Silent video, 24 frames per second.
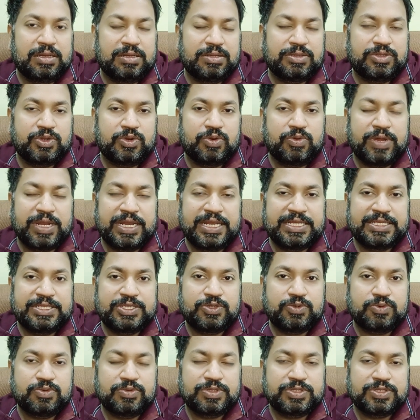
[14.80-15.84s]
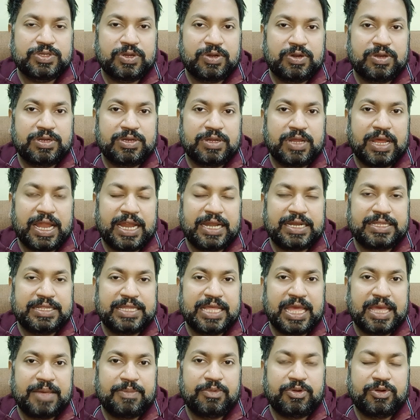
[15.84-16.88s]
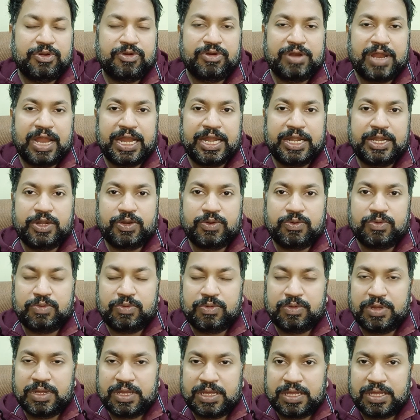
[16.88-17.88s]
throw any stones or at them or try to